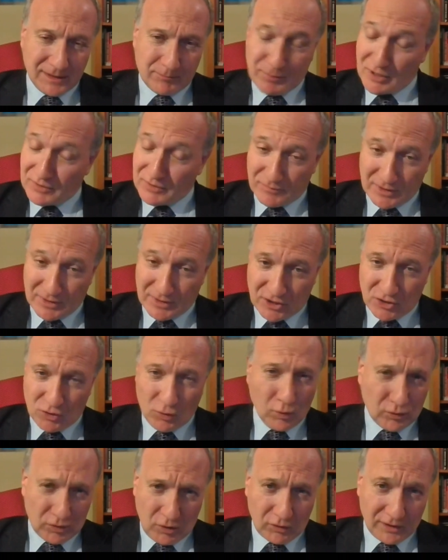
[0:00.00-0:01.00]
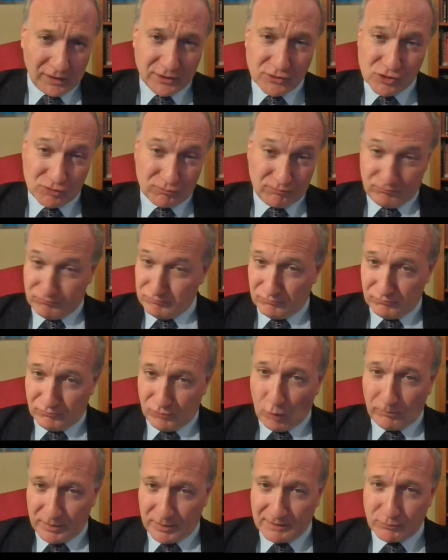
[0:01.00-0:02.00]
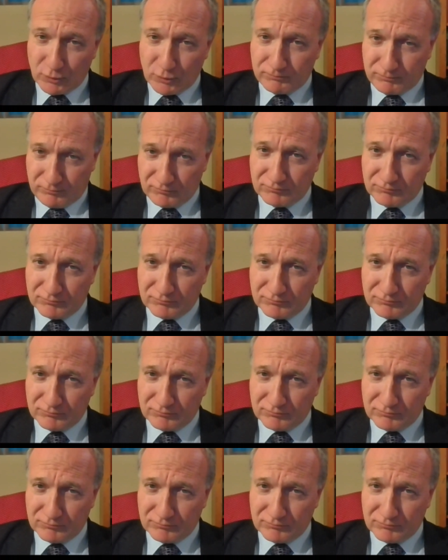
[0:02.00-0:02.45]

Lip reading: But your knowledge, what people,